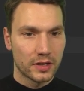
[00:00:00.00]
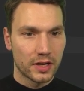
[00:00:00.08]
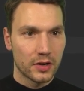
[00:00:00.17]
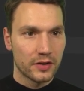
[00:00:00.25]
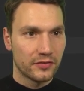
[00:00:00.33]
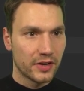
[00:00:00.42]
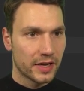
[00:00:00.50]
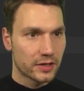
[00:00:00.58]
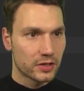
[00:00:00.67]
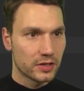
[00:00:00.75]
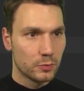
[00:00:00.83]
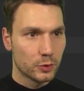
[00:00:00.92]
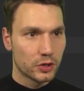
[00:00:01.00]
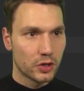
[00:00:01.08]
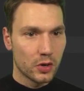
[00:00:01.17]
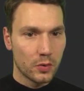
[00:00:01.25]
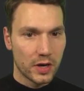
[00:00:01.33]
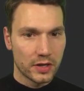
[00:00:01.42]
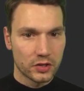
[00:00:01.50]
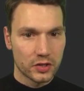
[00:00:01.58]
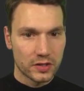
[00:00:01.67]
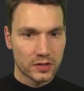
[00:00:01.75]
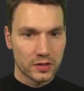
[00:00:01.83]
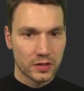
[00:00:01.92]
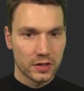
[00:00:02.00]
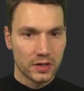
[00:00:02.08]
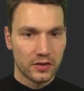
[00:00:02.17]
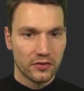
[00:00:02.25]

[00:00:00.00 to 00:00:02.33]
Or now if I actually would go and just